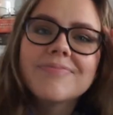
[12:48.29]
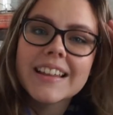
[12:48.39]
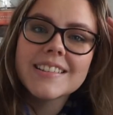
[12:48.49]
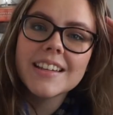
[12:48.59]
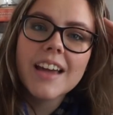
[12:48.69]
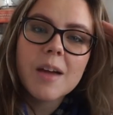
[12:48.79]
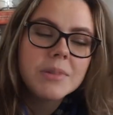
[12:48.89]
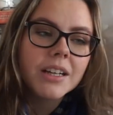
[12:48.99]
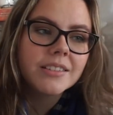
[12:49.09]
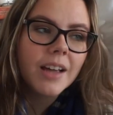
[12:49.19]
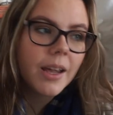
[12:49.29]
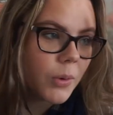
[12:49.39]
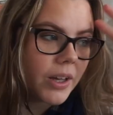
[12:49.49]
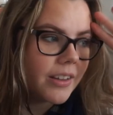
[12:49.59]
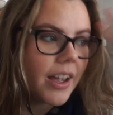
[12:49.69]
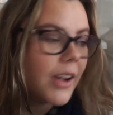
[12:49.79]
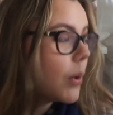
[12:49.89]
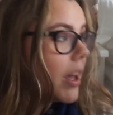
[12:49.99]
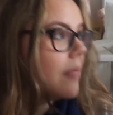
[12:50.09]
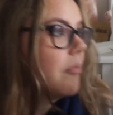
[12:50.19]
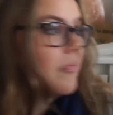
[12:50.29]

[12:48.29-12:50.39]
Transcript: That's it. I'm done. I quit. I quit.